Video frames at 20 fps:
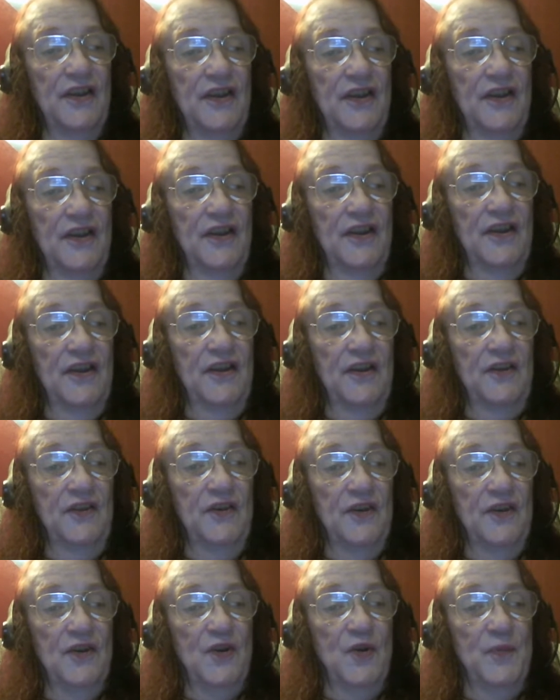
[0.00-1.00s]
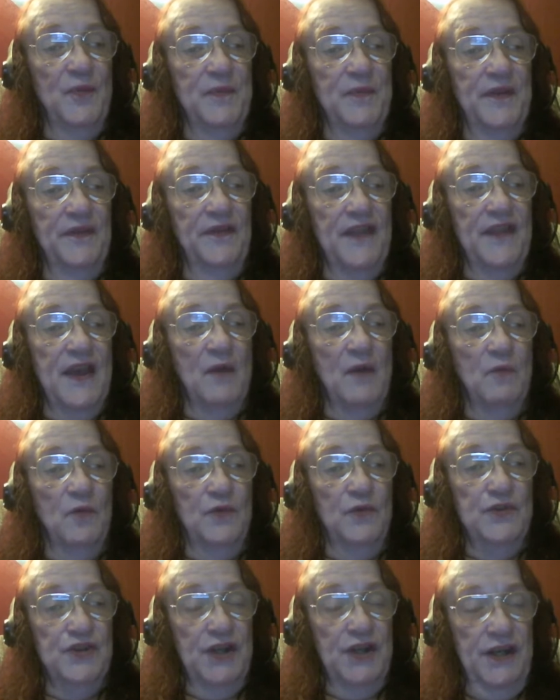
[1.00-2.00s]
and hope that that
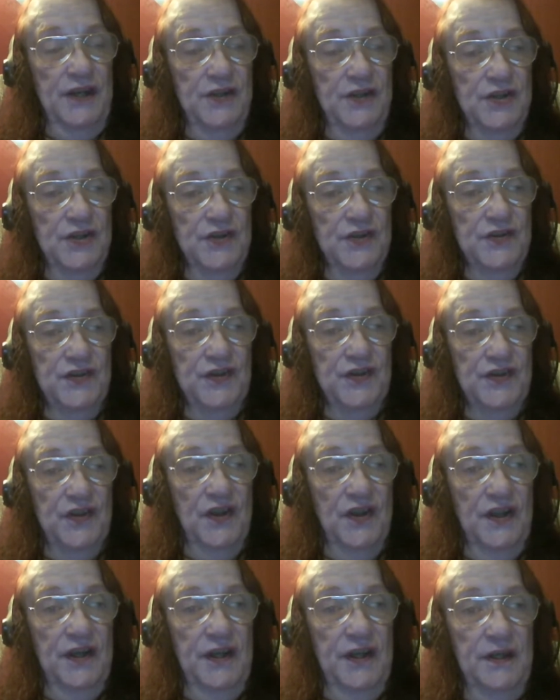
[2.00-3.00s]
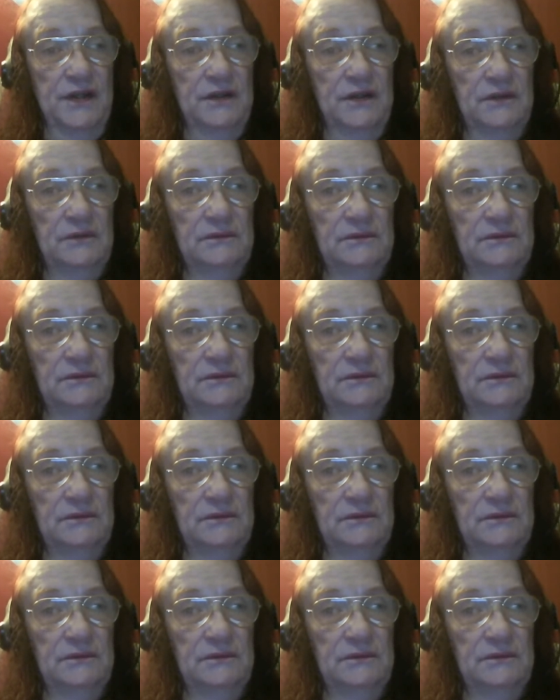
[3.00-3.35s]
will change society.